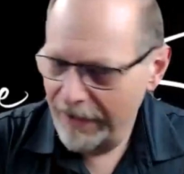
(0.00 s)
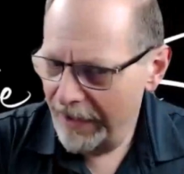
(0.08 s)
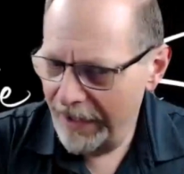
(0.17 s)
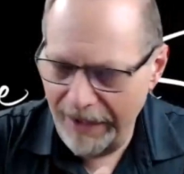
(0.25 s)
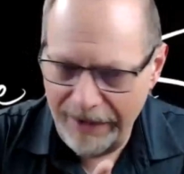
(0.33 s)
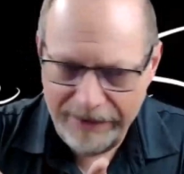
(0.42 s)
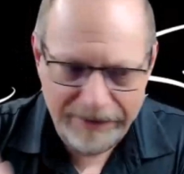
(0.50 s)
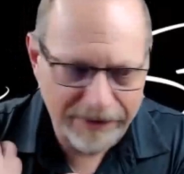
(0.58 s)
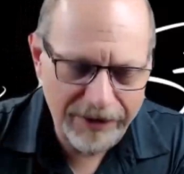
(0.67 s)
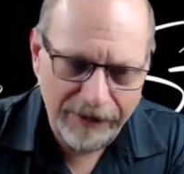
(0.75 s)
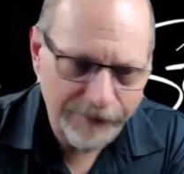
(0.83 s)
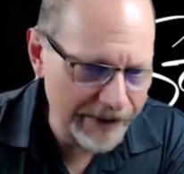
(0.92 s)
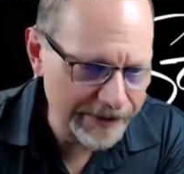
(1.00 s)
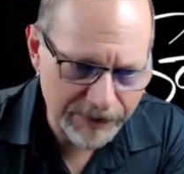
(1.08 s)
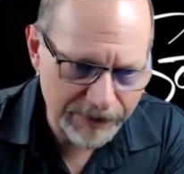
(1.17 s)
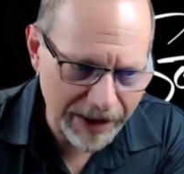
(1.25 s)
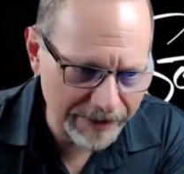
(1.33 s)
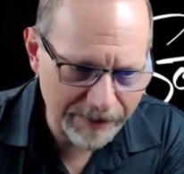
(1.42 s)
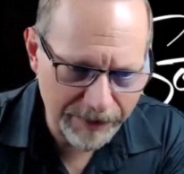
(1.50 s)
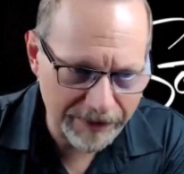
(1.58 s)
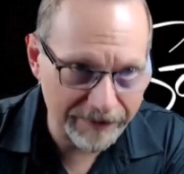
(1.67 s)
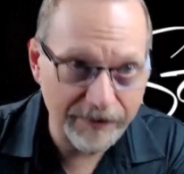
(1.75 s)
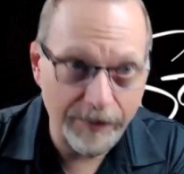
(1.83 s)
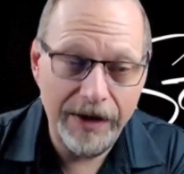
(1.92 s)
And you're going to find some content because
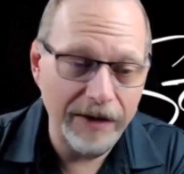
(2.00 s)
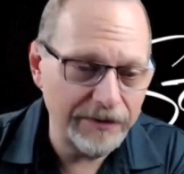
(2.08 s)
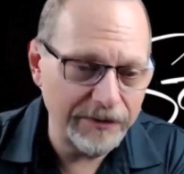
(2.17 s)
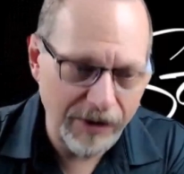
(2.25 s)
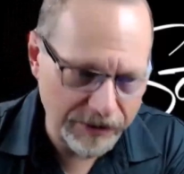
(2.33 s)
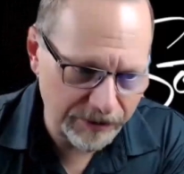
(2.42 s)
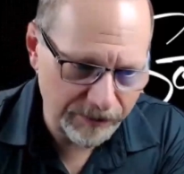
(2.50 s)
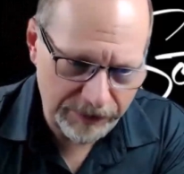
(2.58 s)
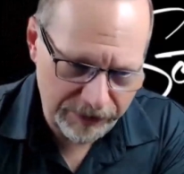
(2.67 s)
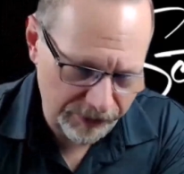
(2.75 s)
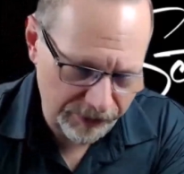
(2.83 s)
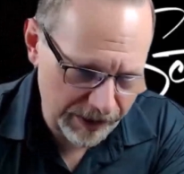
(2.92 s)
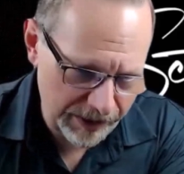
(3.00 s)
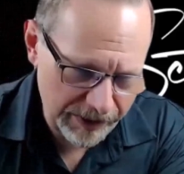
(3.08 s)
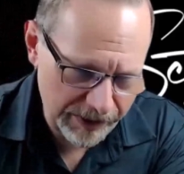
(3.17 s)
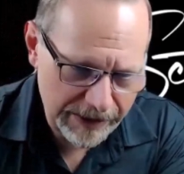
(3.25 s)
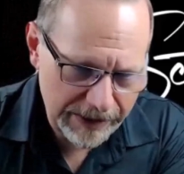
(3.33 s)
someone else has also been doing it.